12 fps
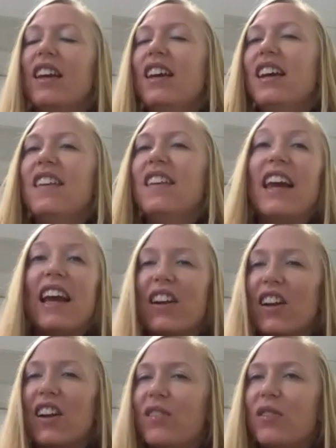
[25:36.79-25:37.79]
and they had a
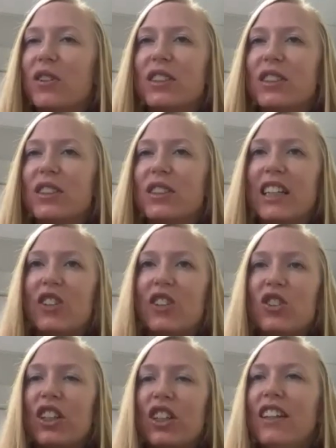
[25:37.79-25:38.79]
conversation.
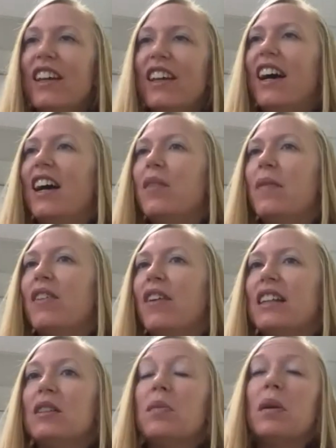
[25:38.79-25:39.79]
Um, I've had some
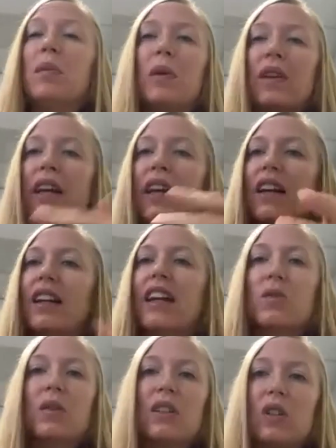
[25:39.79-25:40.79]
people that connect with
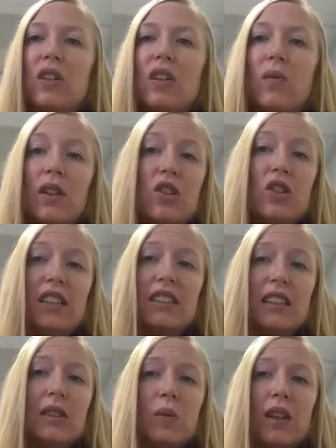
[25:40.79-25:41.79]
the with
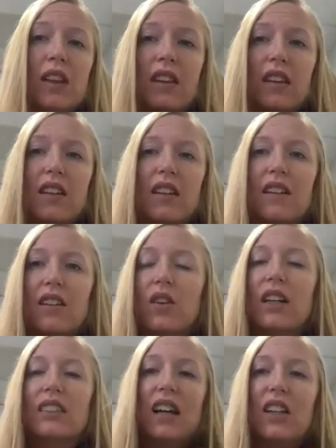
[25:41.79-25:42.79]
Jesus, with the
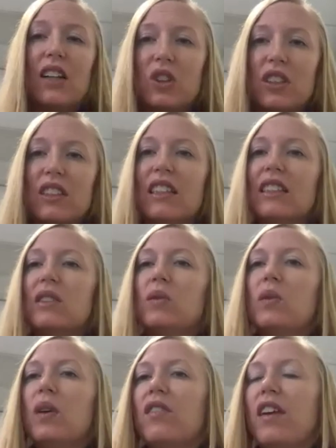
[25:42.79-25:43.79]
Christ consciousness.
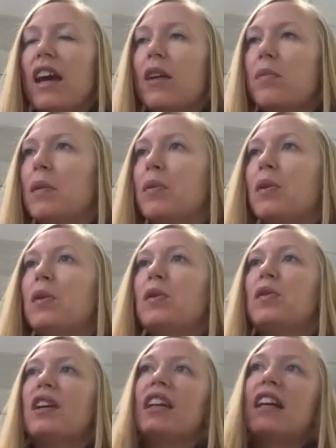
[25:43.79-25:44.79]
I've had people
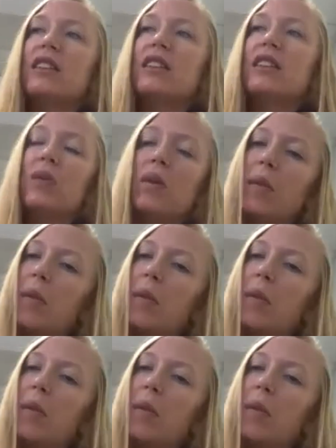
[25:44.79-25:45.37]
who've connected with people